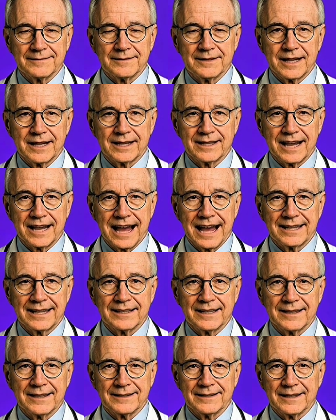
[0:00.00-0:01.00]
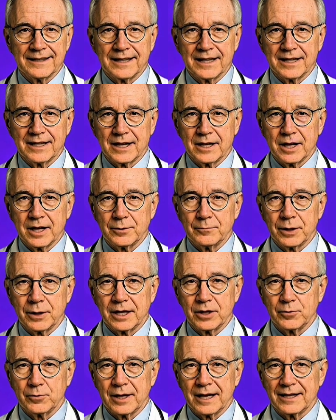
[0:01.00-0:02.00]
when your muscles
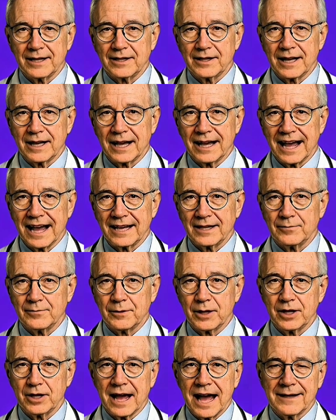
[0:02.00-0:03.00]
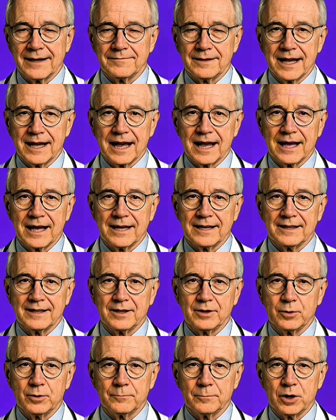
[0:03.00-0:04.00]
rebuild, when your immune
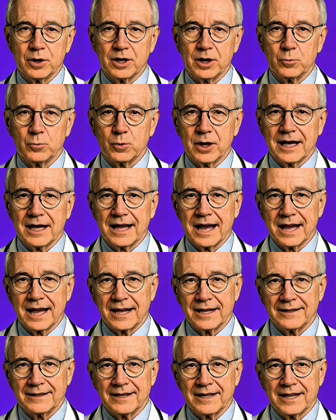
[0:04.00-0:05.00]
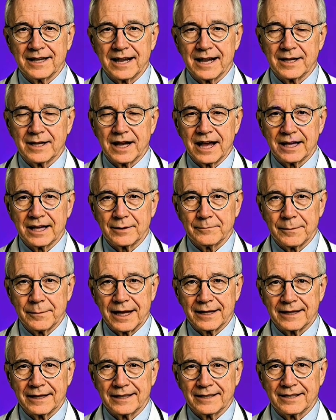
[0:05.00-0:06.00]
system recharges,
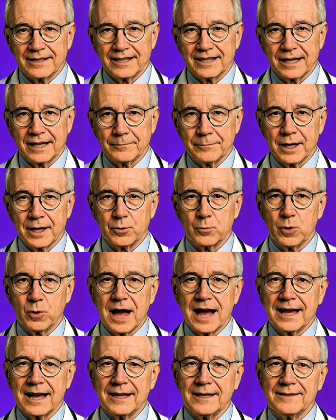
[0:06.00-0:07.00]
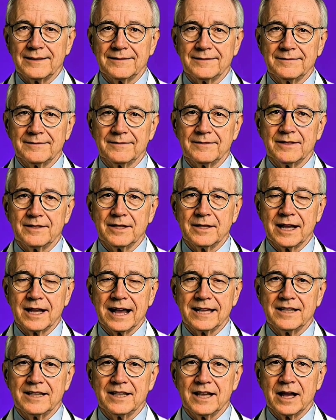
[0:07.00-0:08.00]
and for seniors over 60,
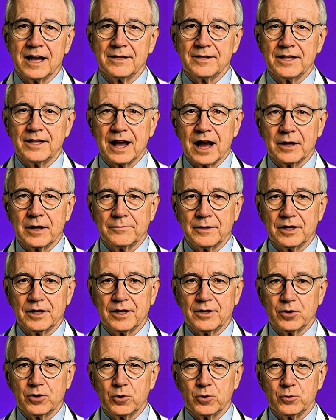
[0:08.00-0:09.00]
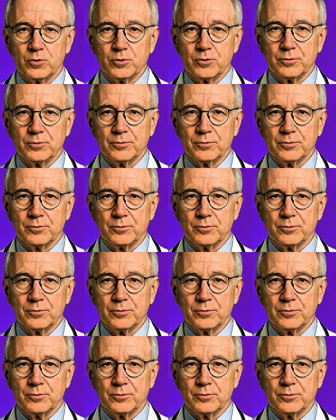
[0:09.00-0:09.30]
deep sleep becomes